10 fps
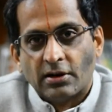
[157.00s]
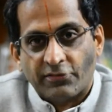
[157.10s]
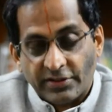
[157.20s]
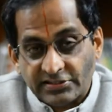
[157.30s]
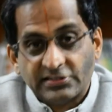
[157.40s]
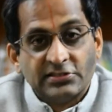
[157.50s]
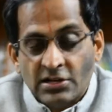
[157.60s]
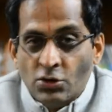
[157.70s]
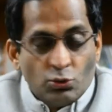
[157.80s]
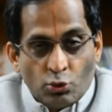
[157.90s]
faces.
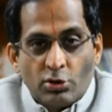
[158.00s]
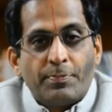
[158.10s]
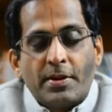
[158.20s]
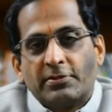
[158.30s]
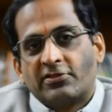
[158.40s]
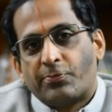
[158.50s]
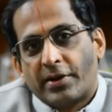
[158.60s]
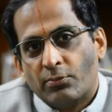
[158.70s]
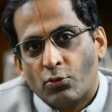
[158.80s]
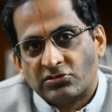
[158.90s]
Rural people
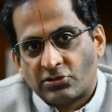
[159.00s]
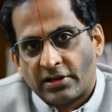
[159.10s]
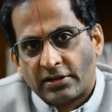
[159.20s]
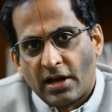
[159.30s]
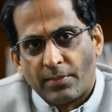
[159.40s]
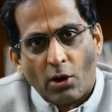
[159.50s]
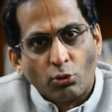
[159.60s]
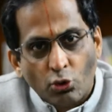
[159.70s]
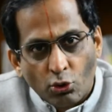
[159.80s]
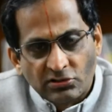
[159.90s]
spend most of their time
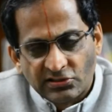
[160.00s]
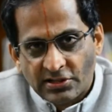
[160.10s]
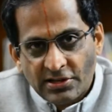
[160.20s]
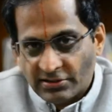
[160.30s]
outdoors.